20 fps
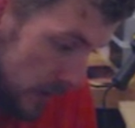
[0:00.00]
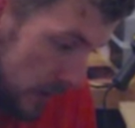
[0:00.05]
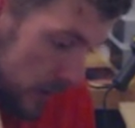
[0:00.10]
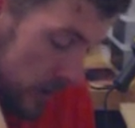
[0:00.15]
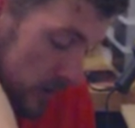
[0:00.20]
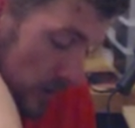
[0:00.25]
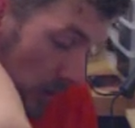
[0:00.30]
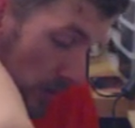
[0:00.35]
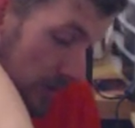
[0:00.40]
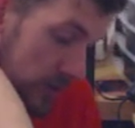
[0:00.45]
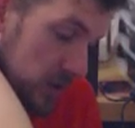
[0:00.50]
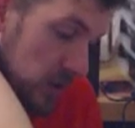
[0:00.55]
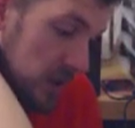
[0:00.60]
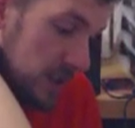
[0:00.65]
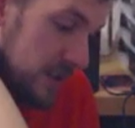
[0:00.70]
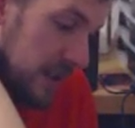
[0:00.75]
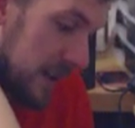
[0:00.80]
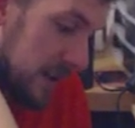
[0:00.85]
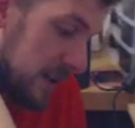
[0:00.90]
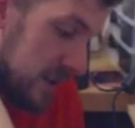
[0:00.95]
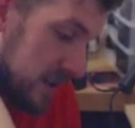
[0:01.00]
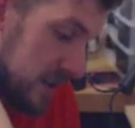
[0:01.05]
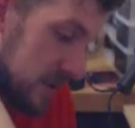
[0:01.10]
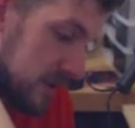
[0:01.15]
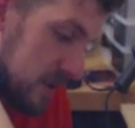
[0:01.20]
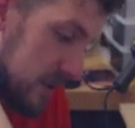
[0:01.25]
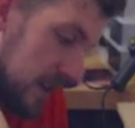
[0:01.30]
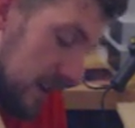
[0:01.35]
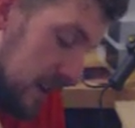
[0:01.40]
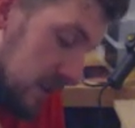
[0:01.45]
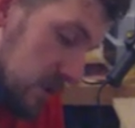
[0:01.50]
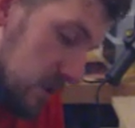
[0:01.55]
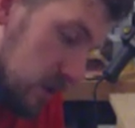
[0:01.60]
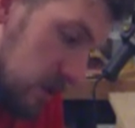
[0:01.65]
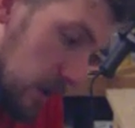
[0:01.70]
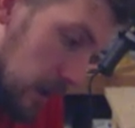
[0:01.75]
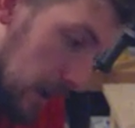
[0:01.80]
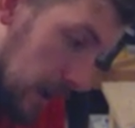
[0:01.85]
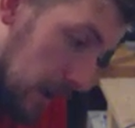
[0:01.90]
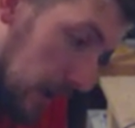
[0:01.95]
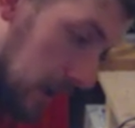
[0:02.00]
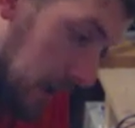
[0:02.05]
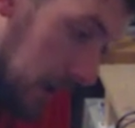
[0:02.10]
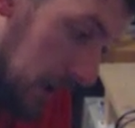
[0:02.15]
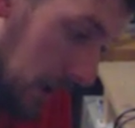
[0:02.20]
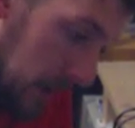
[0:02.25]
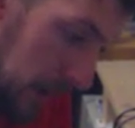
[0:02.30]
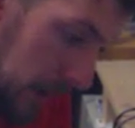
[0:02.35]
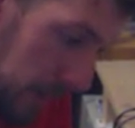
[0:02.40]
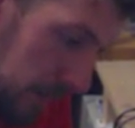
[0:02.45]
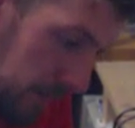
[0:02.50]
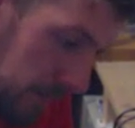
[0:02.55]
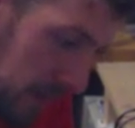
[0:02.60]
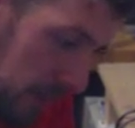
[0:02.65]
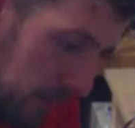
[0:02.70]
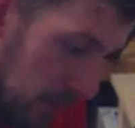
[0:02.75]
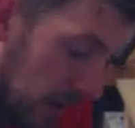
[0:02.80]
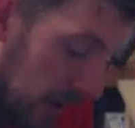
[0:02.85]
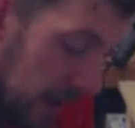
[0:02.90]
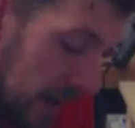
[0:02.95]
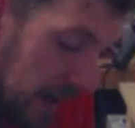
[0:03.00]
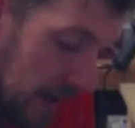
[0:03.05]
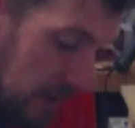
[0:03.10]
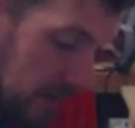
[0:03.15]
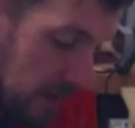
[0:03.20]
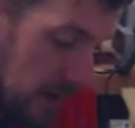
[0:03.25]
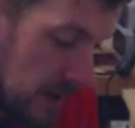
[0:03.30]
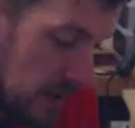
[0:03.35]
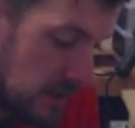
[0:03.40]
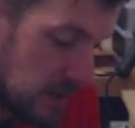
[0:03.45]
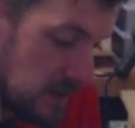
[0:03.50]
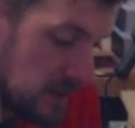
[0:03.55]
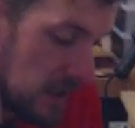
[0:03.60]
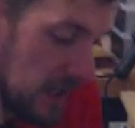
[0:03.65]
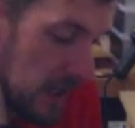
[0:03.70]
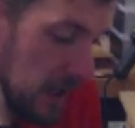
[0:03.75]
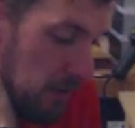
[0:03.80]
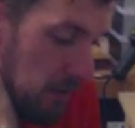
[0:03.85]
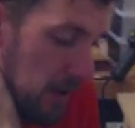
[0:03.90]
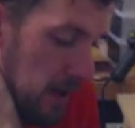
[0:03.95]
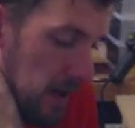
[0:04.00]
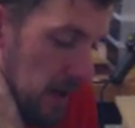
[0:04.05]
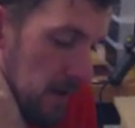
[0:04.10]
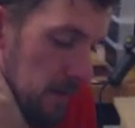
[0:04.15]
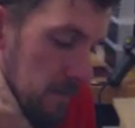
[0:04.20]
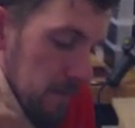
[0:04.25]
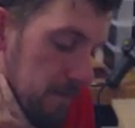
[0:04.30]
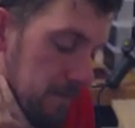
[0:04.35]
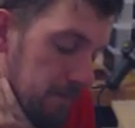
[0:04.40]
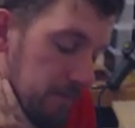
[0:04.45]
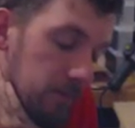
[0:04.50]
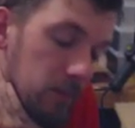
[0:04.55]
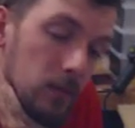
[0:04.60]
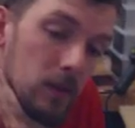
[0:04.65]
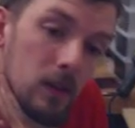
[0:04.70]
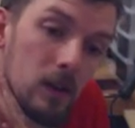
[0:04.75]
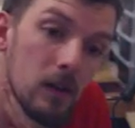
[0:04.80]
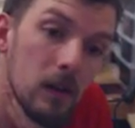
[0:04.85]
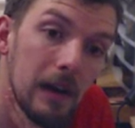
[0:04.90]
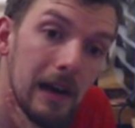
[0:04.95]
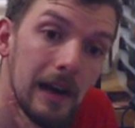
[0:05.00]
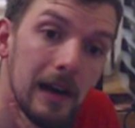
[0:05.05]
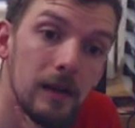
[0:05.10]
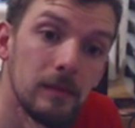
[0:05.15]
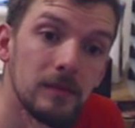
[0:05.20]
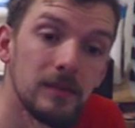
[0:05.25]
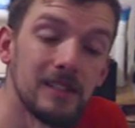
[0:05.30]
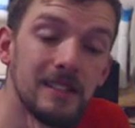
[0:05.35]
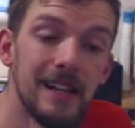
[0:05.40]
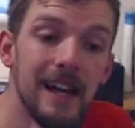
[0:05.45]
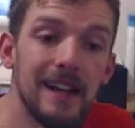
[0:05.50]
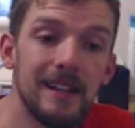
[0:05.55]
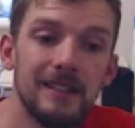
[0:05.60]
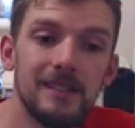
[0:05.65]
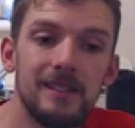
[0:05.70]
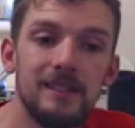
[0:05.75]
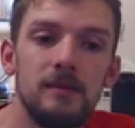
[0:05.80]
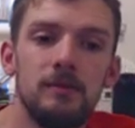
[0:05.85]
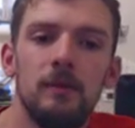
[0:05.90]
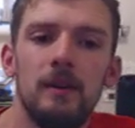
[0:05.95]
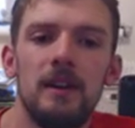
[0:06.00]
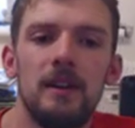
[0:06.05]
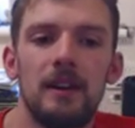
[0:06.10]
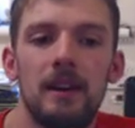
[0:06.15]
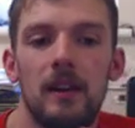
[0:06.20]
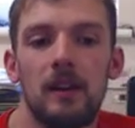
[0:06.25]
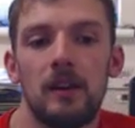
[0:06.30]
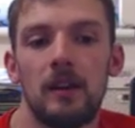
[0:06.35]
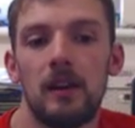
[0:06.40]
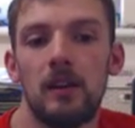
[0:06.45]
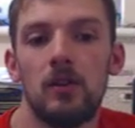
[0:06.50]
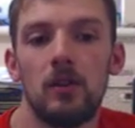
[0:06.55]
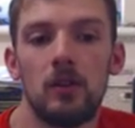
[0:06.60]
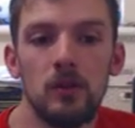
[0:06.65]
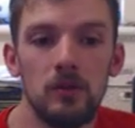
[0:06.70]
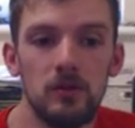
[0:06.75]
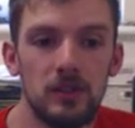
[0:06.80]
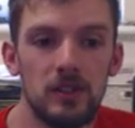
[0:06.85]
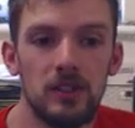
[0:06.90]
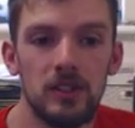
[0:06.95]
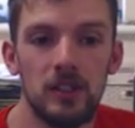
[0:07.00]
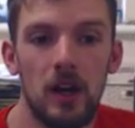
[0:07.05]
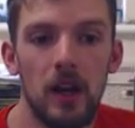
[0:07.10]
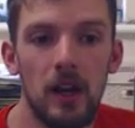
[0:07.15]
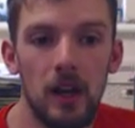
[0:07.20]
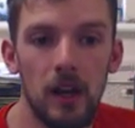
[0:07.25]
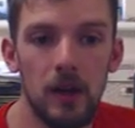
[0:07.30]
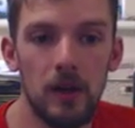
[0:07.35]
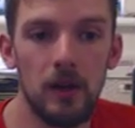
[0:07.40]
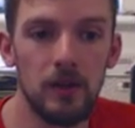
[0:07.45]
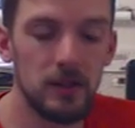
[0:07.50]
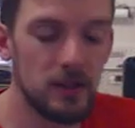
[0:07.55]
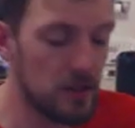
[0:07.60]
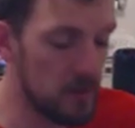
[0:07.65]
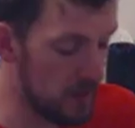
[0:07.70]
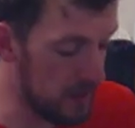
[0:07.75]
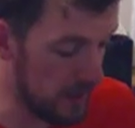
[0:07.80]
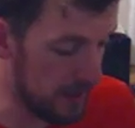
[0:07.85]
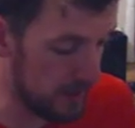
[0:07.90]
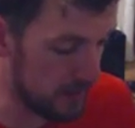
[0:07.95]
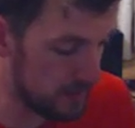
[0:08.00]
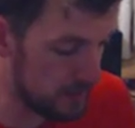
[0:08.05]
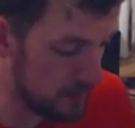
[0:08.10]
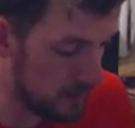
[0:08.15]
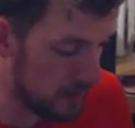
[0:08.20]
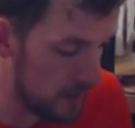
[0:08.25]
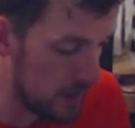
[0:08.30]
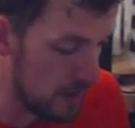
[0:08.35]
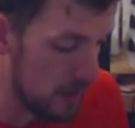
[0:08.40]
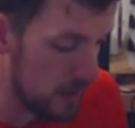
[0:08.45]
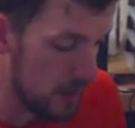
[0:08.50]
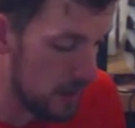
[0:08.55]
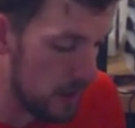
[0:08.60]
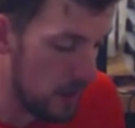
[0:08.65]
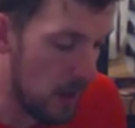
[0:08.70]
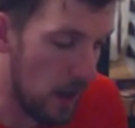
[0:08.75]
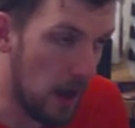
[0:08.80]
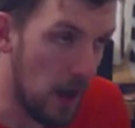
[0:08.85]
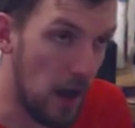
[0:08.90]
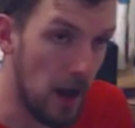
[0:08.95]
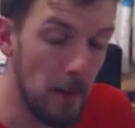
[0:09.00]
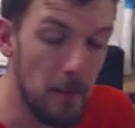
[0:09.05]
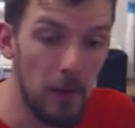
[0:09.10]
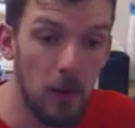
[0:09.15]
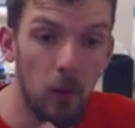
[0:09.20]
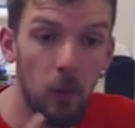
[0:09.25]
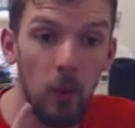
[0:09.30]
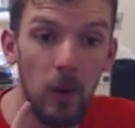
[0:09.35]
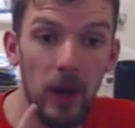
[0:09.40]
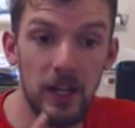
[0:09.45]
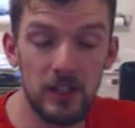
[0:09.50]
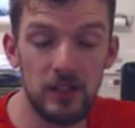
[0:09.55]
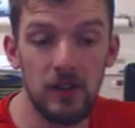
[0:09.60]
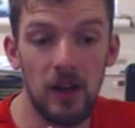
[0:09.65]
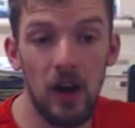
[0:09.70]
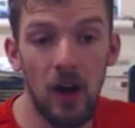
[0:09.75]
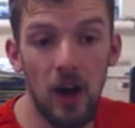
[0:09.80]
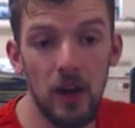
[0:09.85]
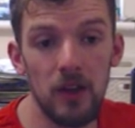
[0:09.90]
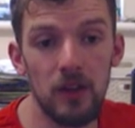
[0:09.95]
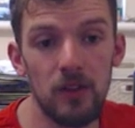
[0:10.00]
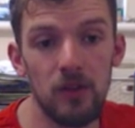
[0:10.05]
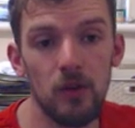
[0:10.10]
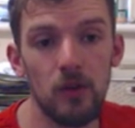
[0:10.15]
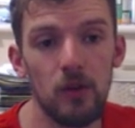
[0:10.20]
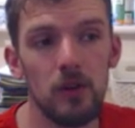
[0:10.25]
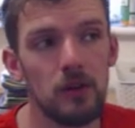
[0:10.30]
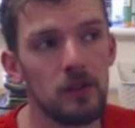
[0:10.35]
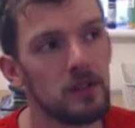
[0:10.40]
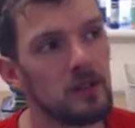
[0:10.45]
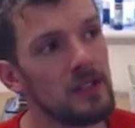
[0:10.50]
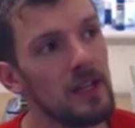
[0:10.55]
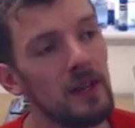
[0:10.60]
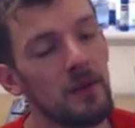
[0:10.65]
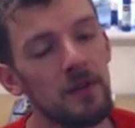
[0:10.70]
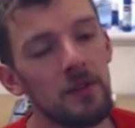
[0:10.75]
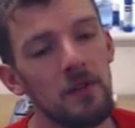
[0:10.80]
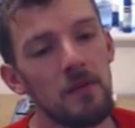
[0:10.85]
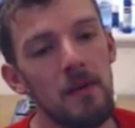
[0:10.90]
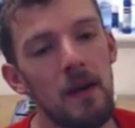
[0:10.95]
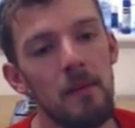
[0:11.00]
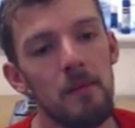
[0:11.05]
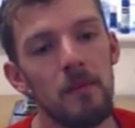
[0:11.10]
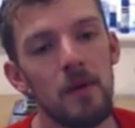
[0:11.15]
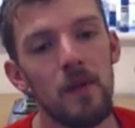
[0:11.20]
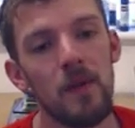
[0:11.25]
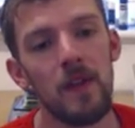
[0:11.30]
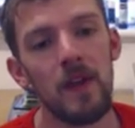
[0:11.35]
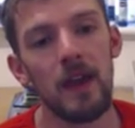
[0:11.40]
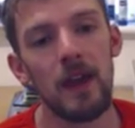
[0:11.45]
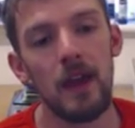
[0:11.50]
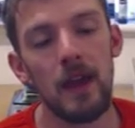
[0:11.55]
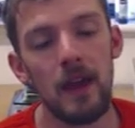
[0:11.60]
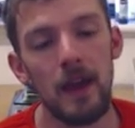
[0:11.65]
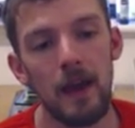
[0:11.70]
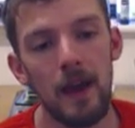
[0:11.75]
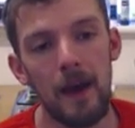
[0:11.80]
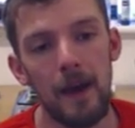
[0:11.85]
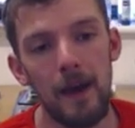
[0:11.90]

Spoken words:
So for Titanicus, there's they're bringing out the scenery sets where you get like little cool silos and things. Which I thought, does anyone remember the